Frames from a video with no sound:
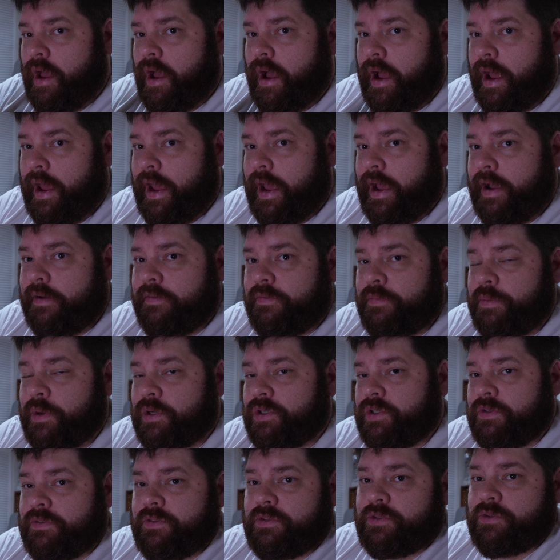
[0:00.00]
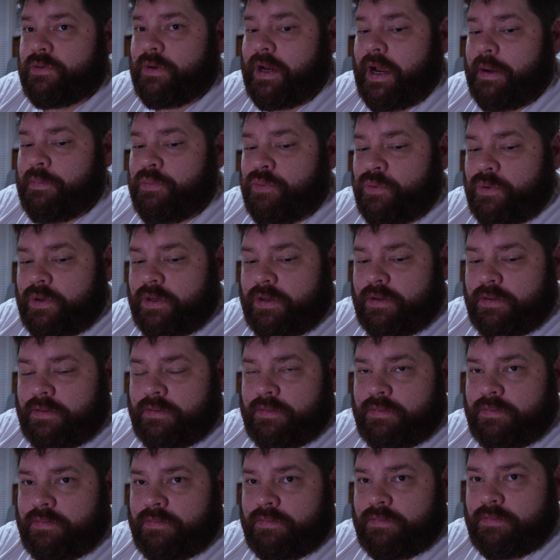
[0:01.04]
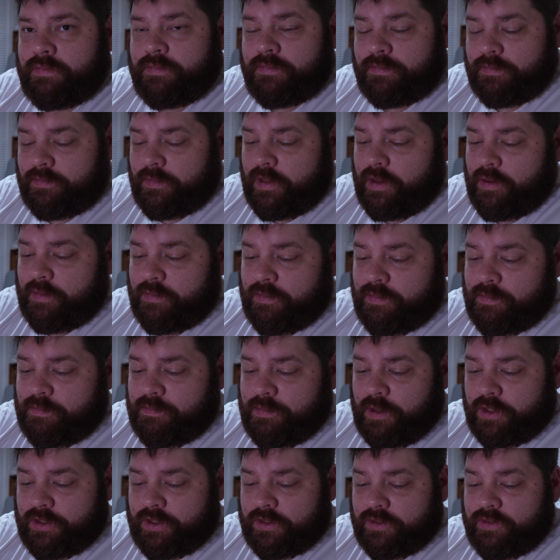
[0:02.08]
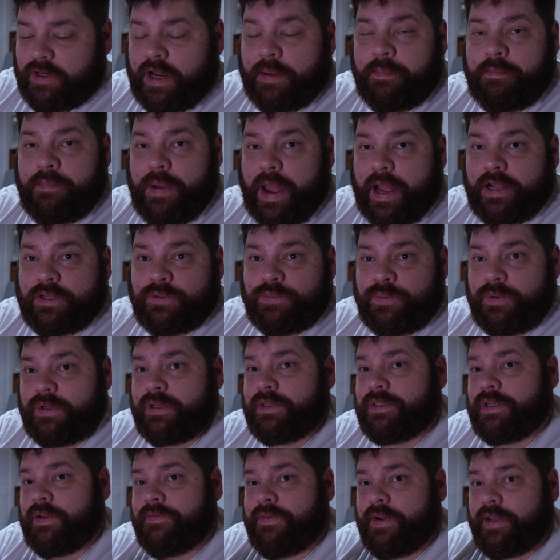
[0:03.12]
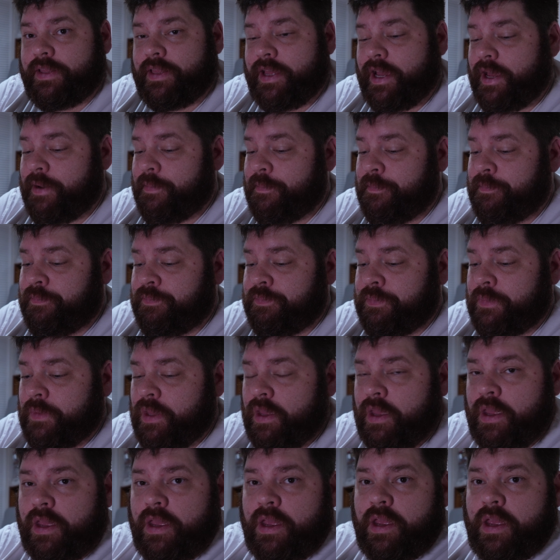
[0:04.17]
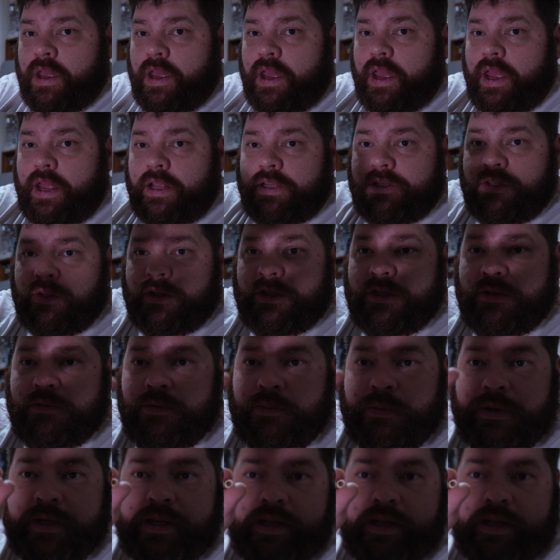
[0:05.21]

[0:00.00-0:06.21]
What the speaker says: I have a bunch of scrap wood, bunch of scrap basswood and stuff like that. And so this is what we